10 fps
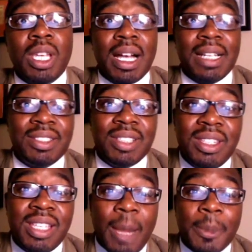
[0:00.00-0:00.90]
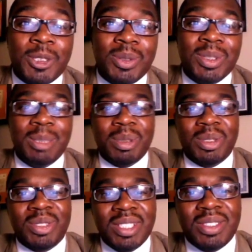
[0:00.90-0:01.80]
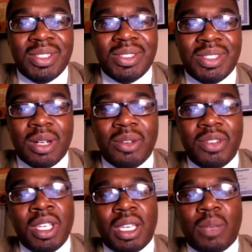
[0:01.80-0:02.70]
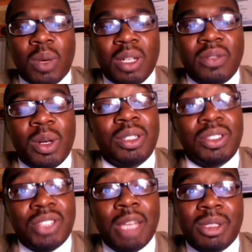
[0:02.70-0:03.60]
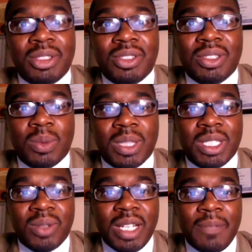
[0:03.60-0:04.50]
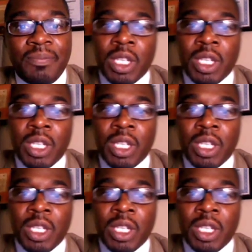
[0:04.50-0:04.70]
I see the opportunity presents itself in one of our assignments this week, right?